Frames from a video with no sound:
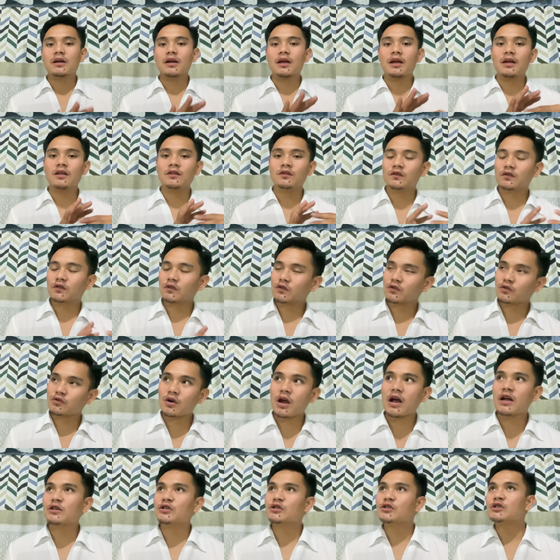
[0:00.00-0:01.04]

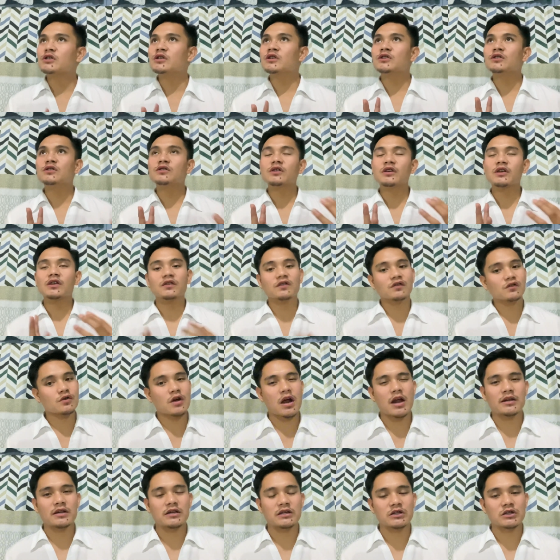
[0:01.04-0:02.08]
instructional
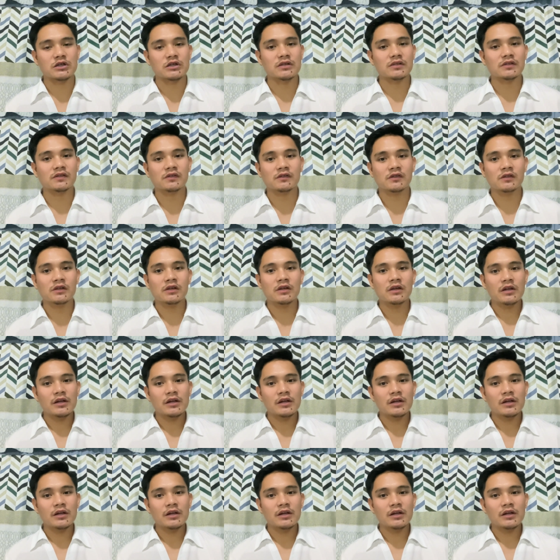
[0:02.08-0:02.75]
strategies.